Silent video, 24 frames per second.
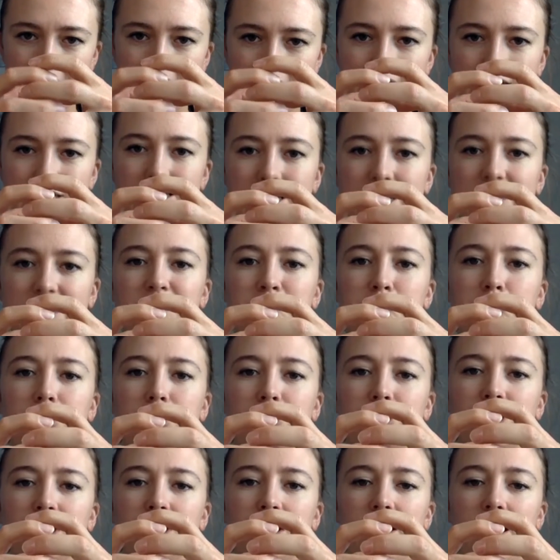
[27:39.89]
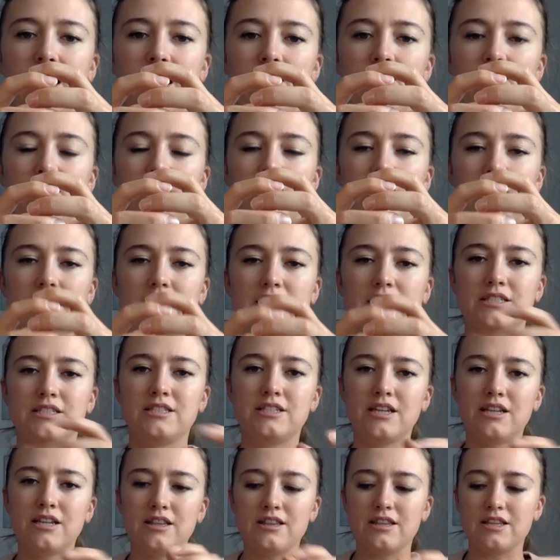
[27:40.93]
instead of pushing out
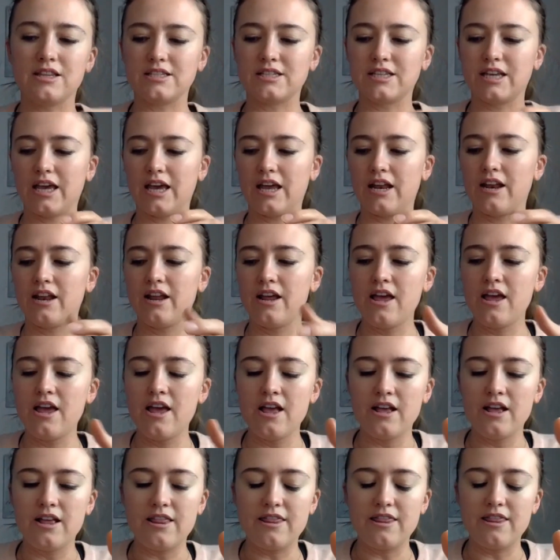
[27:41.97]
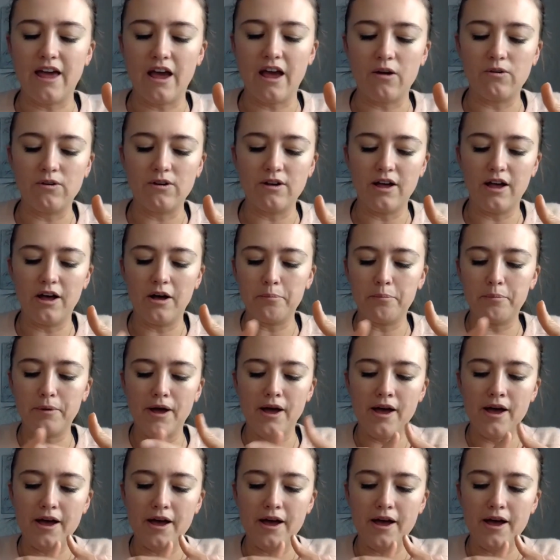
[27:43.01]
against the skin. That will help.